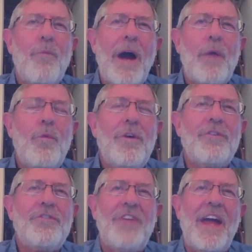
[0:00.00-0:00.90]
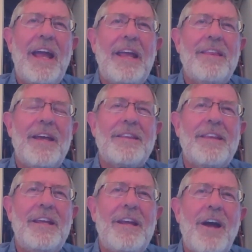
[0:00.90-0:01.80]
will say that
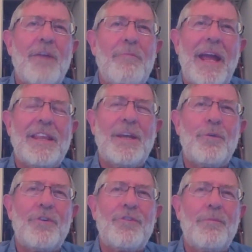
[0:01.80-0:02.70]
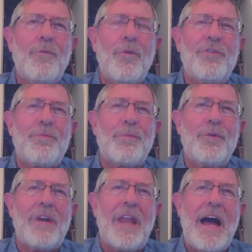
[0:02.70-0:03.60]
the young man that was
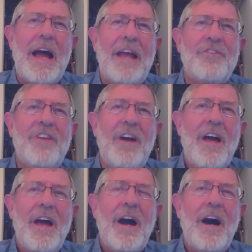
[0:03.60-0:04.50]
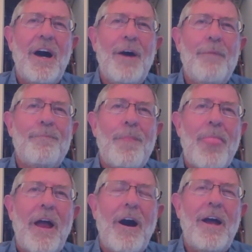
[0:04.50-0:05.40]
brutalized on
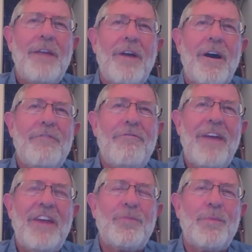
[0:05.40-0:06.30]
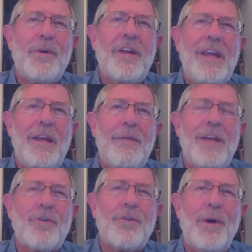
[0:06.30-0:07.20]
Facebook, he
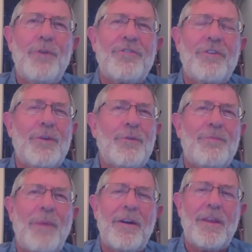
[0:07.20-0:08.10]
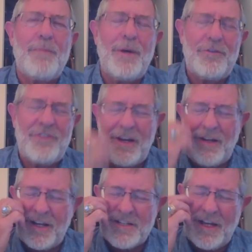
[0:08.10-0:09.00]
either posted or it was part of the post.
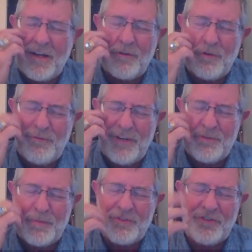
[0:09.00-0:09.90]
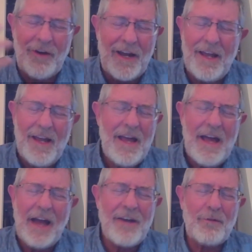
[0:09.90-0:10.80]
Like I say, I don't do Facebook, so
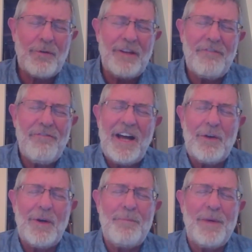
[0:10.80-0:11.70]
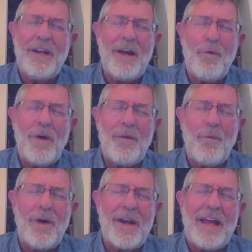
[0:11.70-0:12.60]
I don't really follow it, but
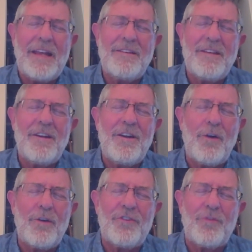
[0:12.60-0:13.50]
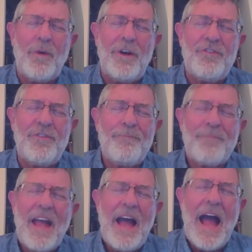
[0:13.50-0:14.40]
what I did notice was
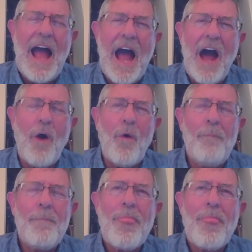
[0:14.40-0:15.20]
how